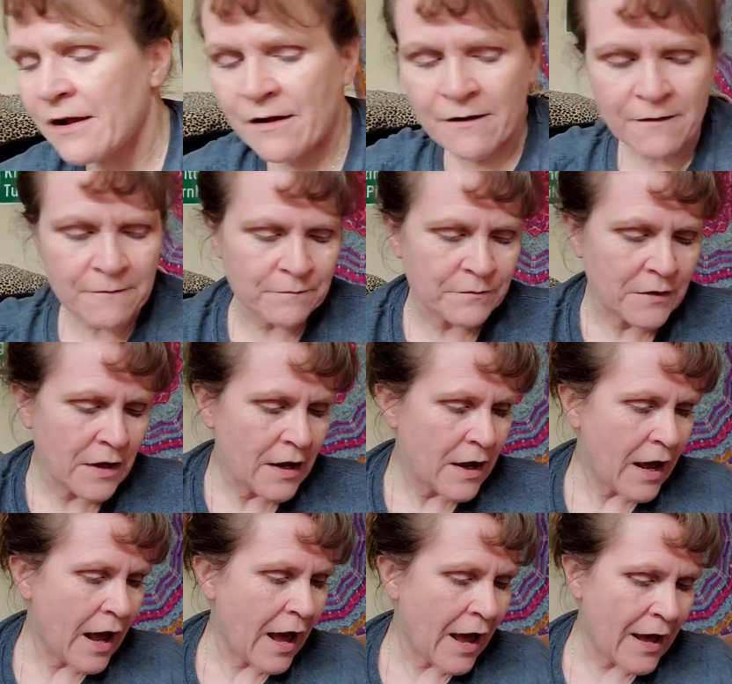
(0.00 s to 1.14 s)
um,
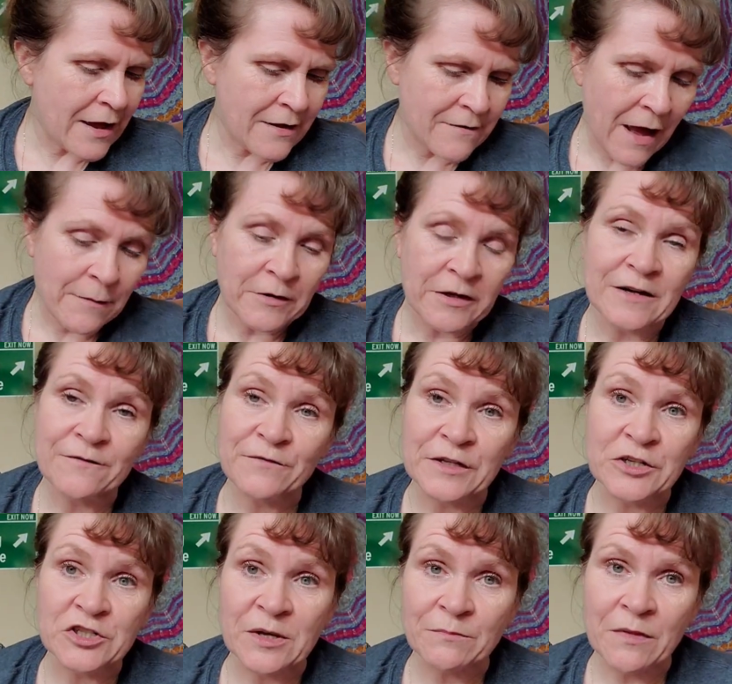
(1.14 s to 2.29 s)
I, am going to
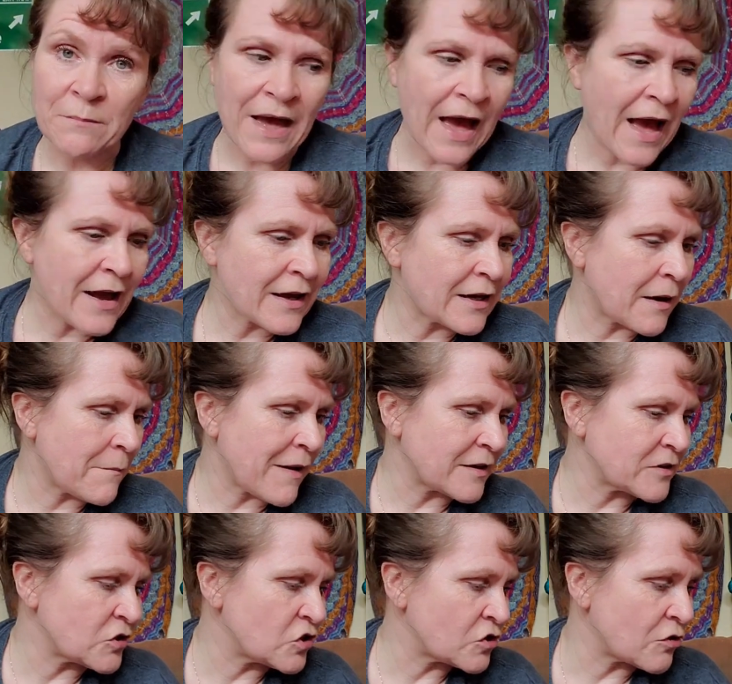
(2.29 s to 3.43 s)
finish up the back and I'm about
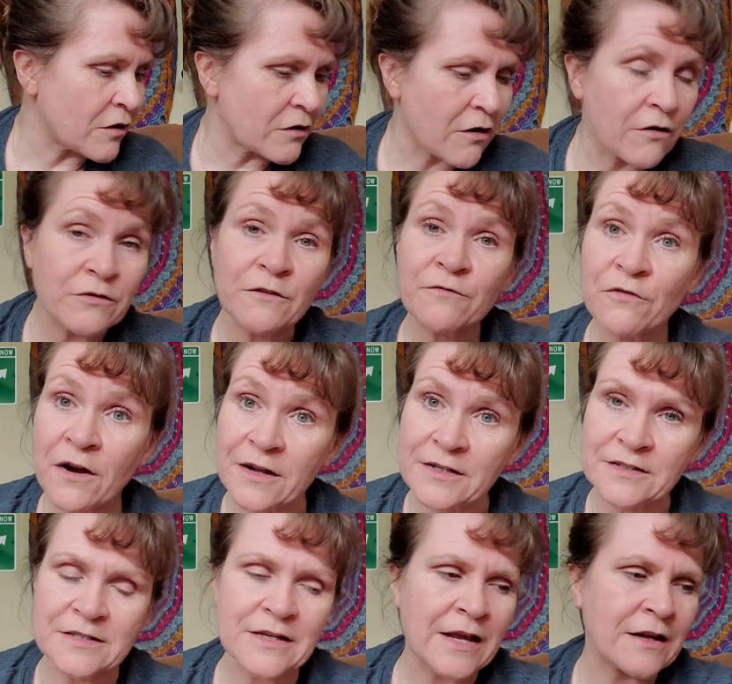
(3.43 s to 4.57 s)
to start on the
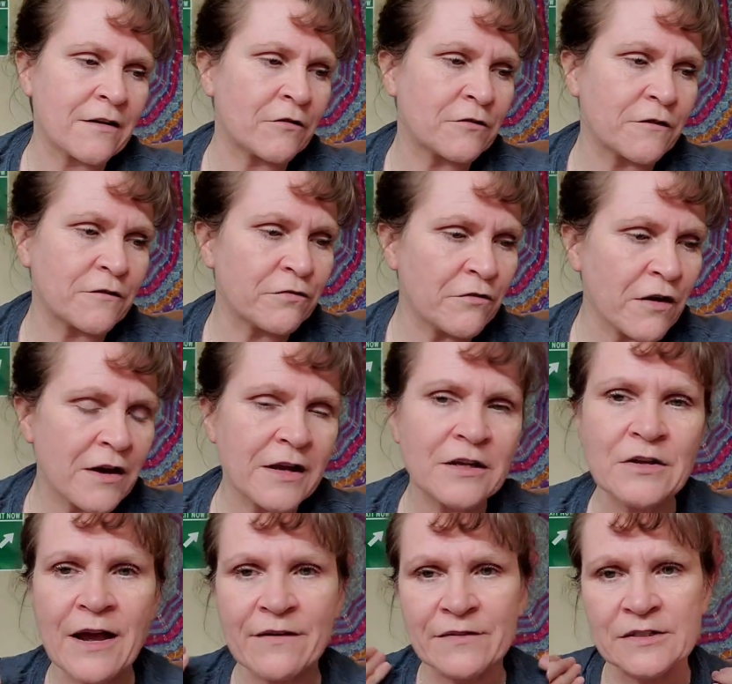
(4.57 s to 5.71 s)
front. And on the front, you
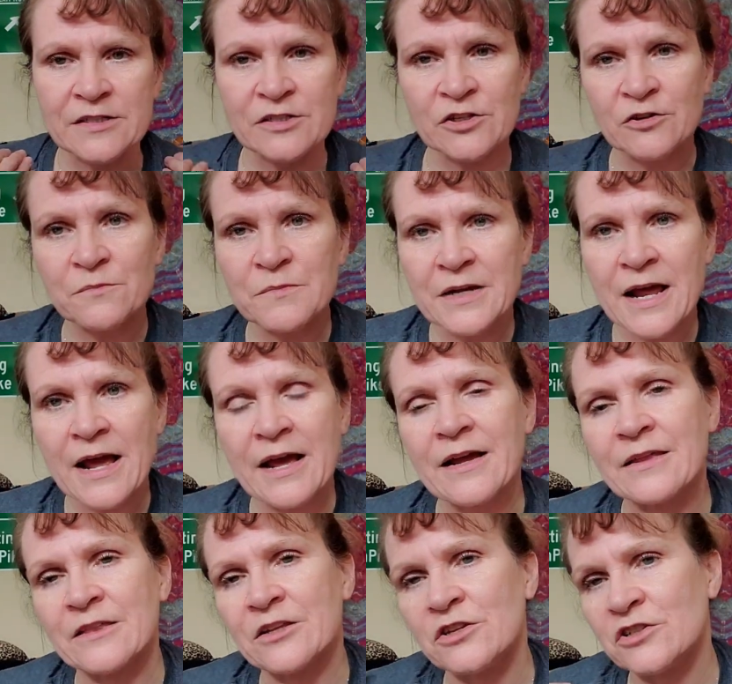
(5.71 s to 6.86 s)
have a scoop neck
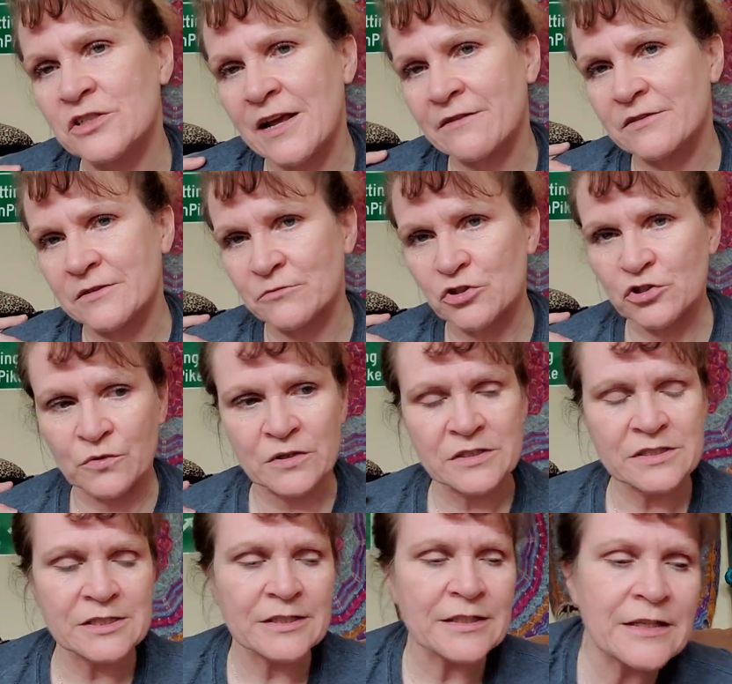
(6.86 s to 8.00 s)
and then you just have some short
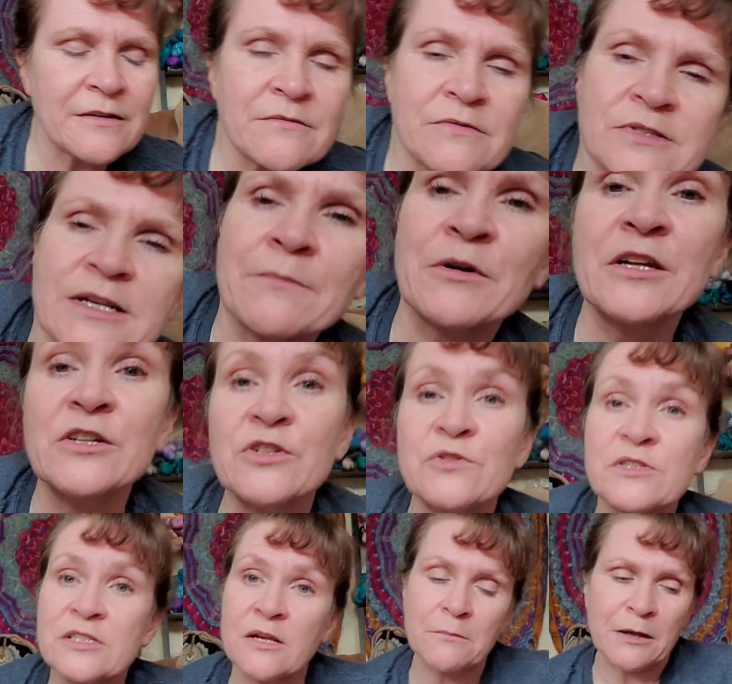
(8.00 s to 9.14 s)
sleeves. I'm going to do
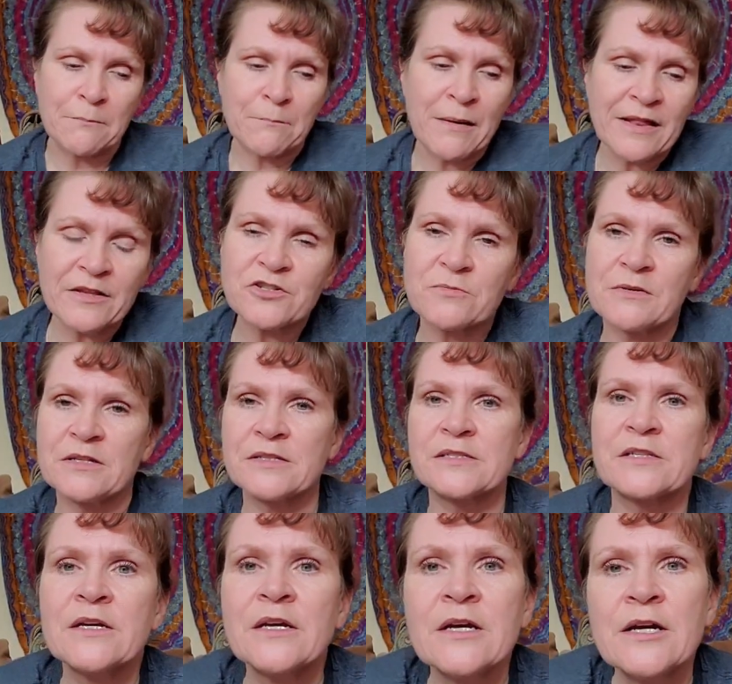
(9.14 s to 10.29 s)
some embellishments
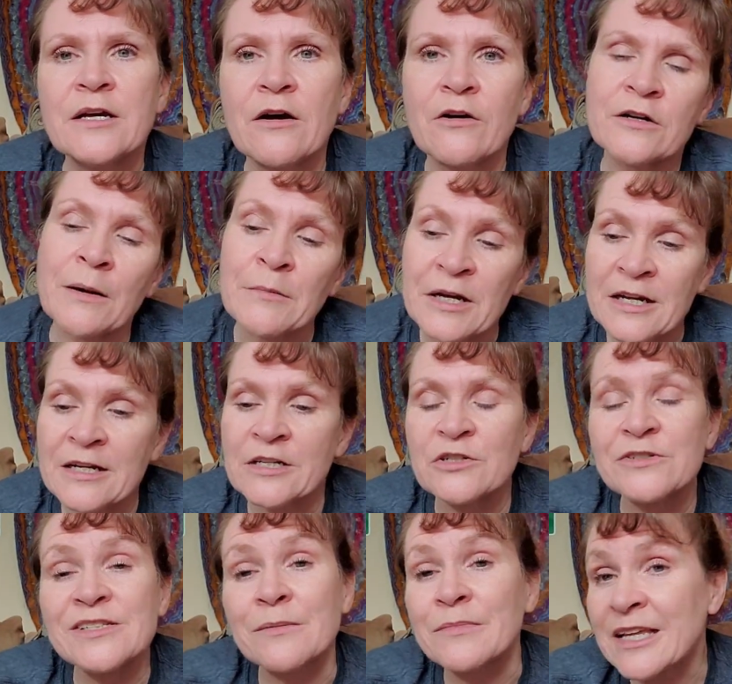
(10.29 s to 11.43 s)
or I'm going to do
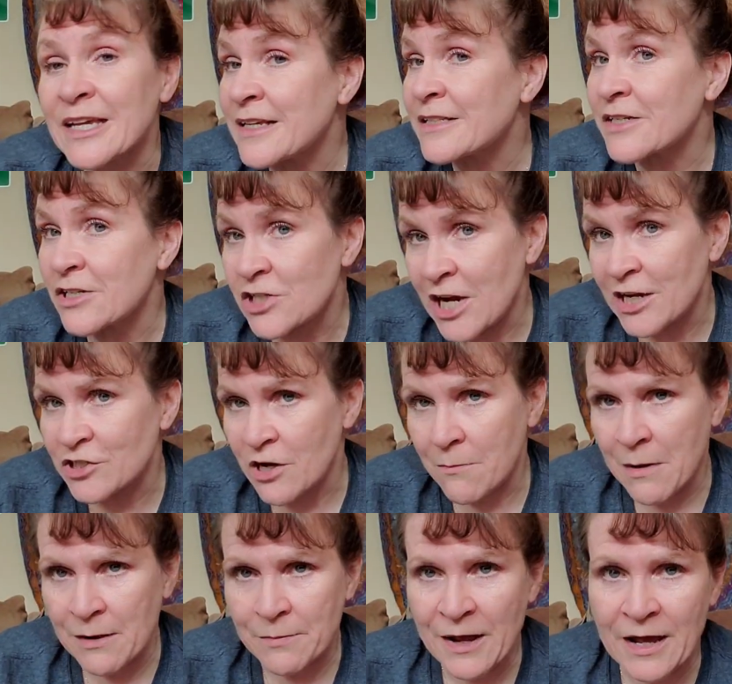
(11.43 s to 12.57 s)
some things to change up
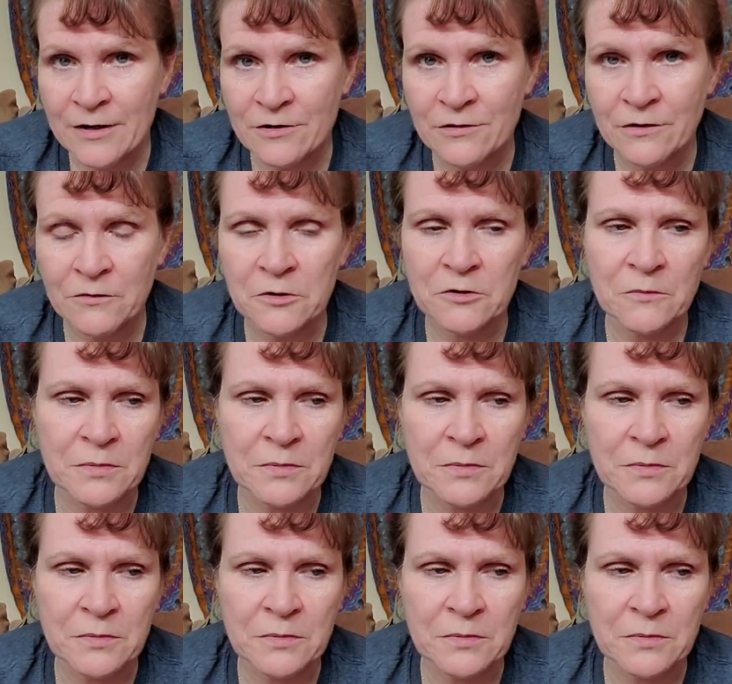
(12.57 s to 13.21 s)
my pattern a little